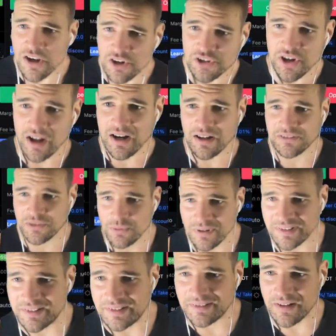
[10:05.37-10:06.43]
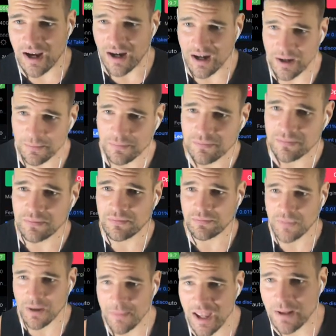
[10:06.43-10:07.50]
Shout out to
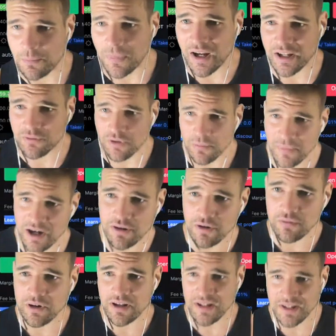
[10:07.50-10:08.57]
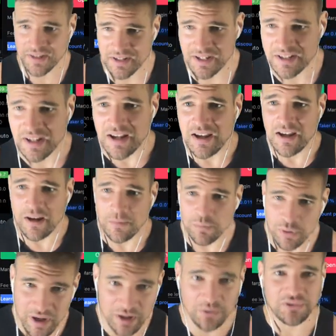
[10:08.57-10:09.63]
my man, Mike Romero. He says,
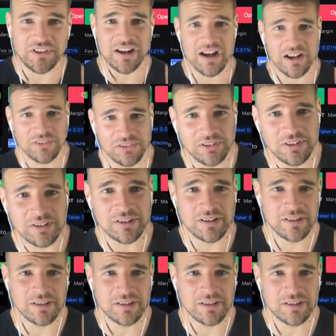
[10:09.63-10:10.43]
buenos dias.